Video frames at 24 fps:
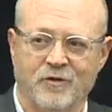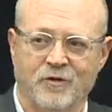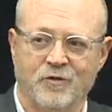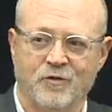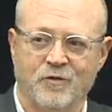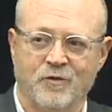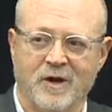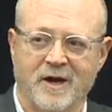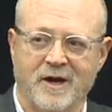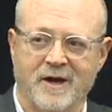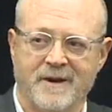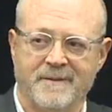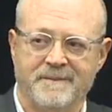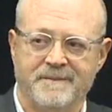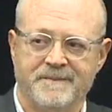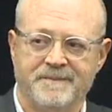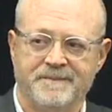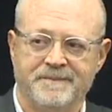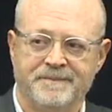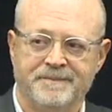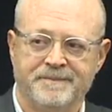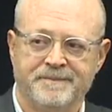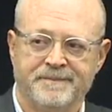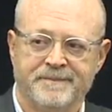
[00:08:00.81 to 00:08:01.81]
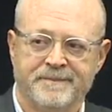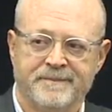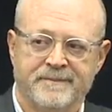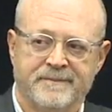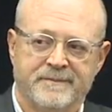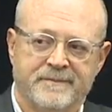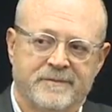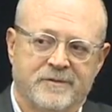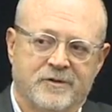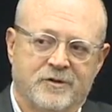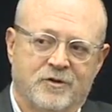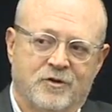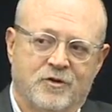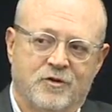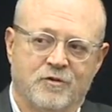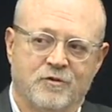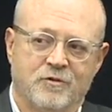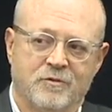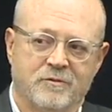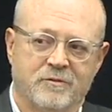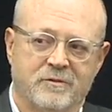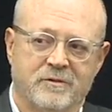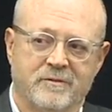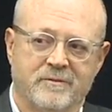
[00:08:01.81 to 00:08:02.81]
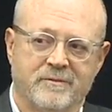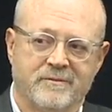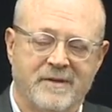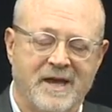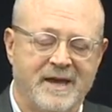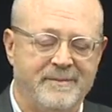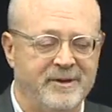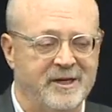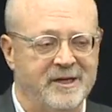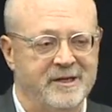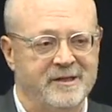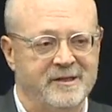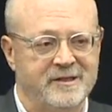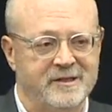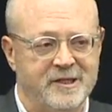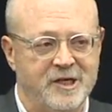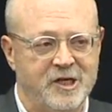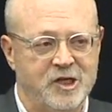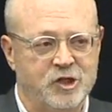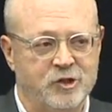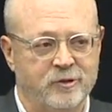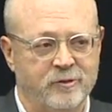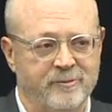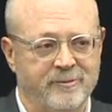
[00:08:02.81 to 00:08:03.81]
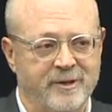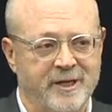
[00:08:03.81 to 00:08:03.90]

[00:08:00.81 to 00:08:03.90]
who, um, who maybe didn't teach me,